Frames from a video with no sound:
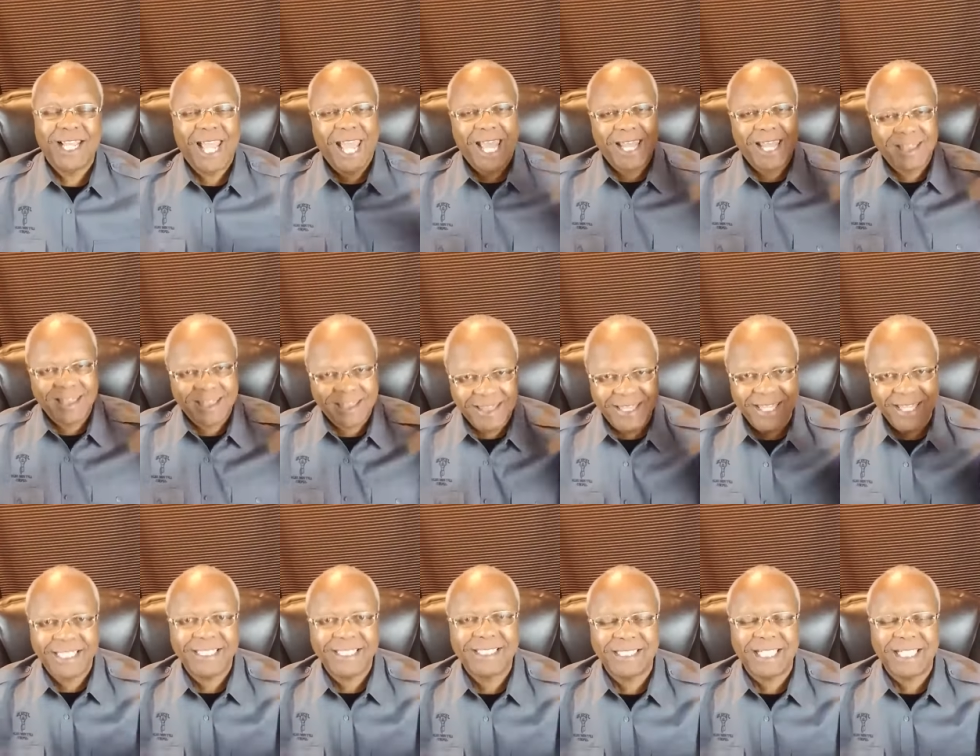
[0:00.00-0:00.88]
And
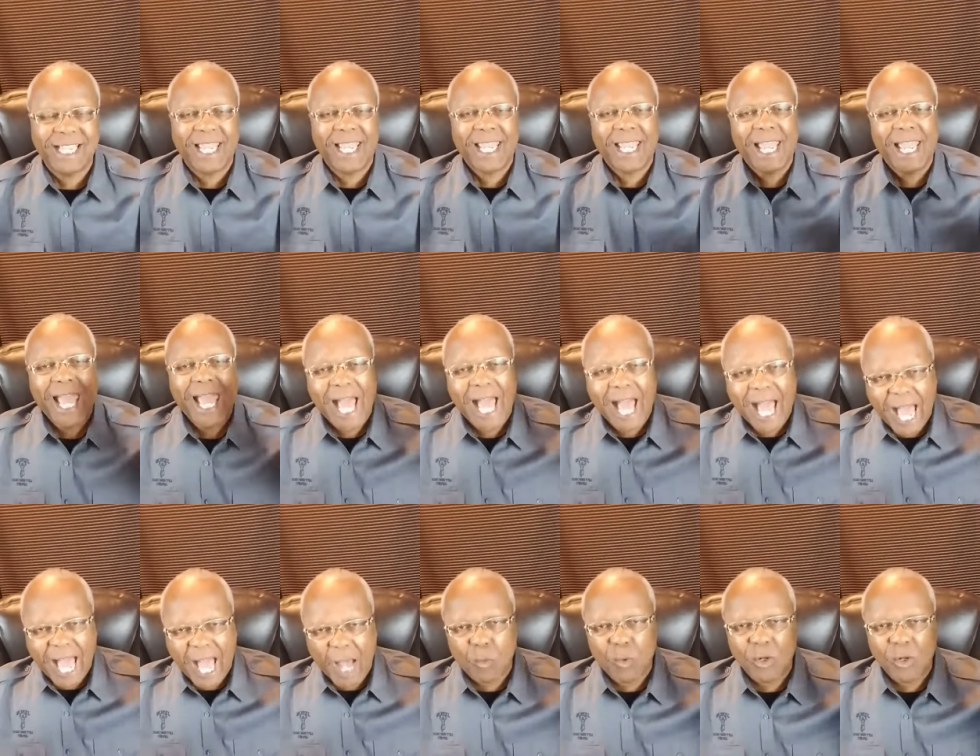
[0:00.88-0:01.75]
this day
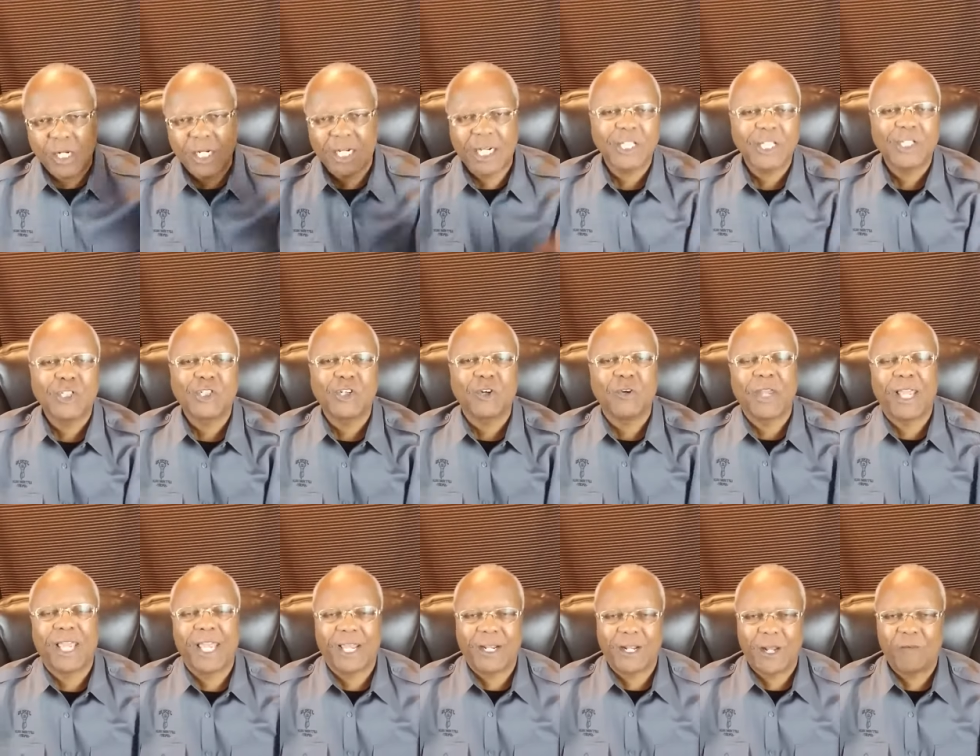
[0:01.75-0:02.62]
I will cut your
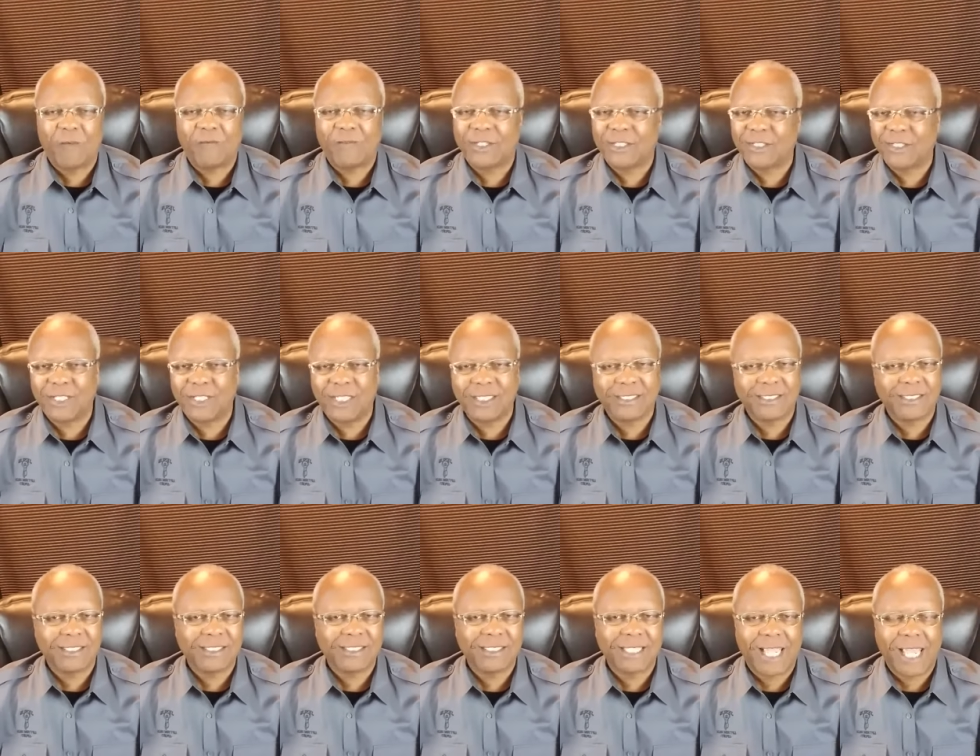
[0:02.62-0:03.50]
head off in
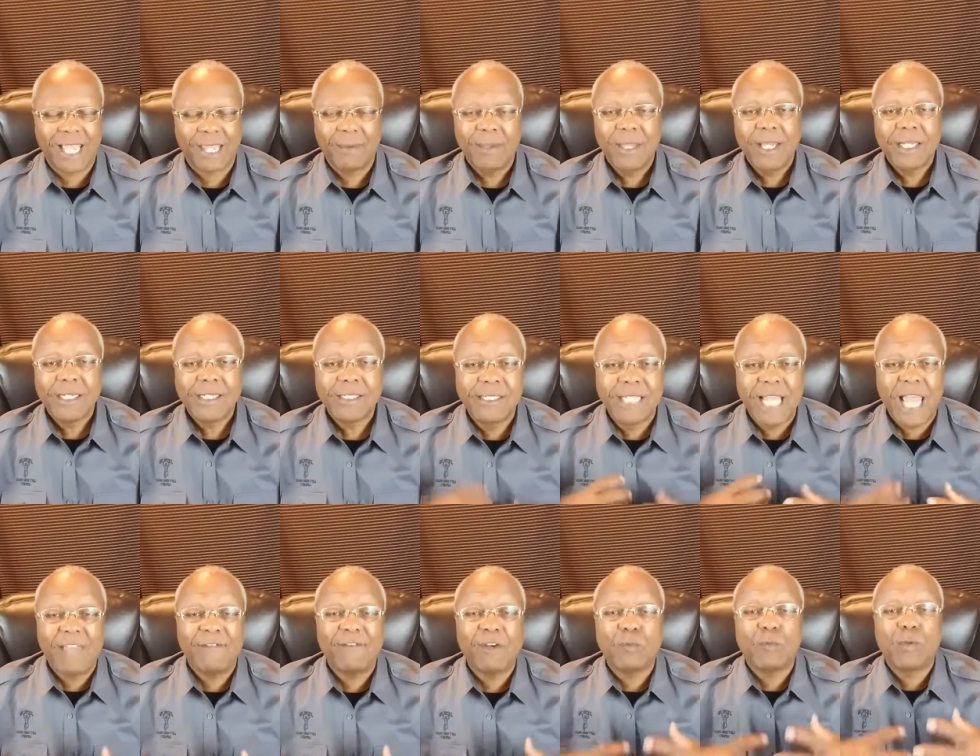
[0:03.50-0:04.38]
Jesus' name.
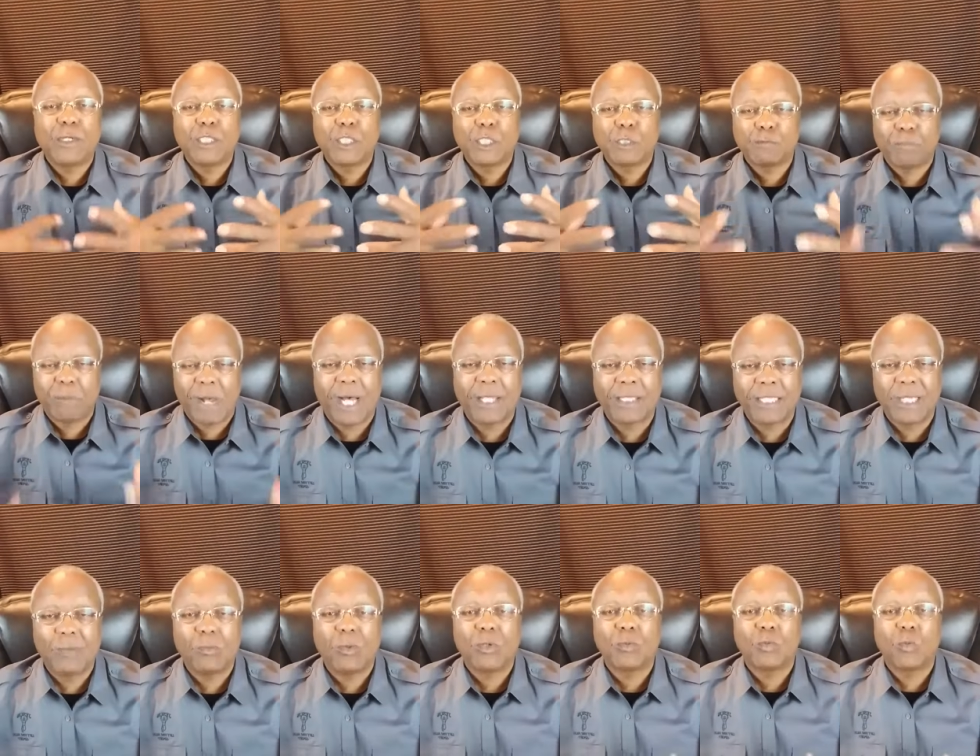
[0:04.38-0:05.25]
David
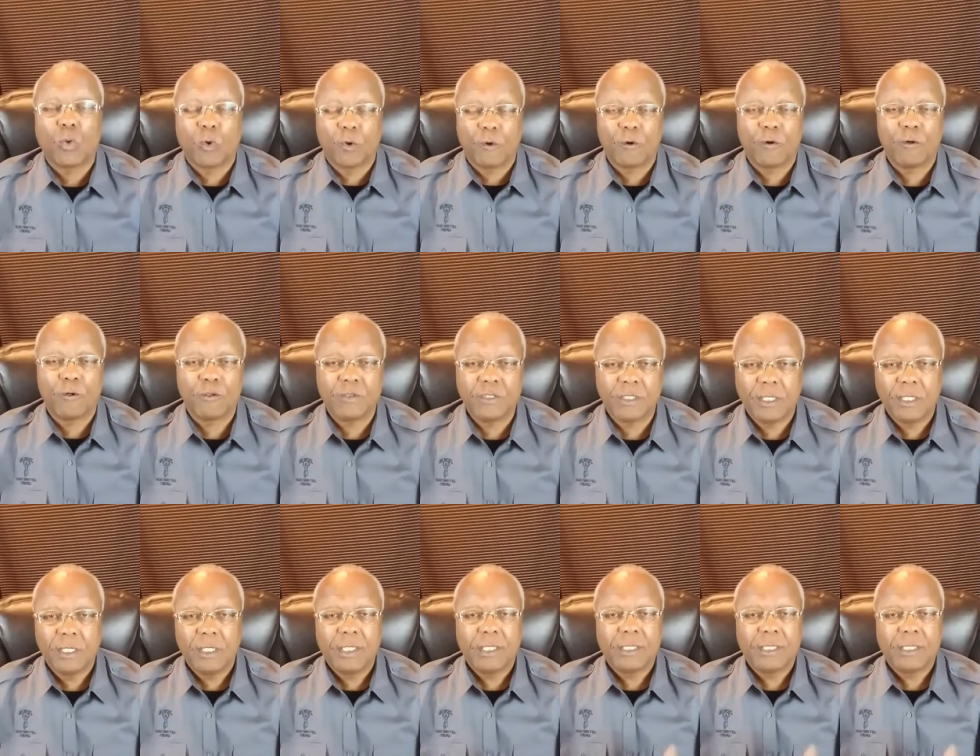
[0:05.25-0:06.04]
responded with words.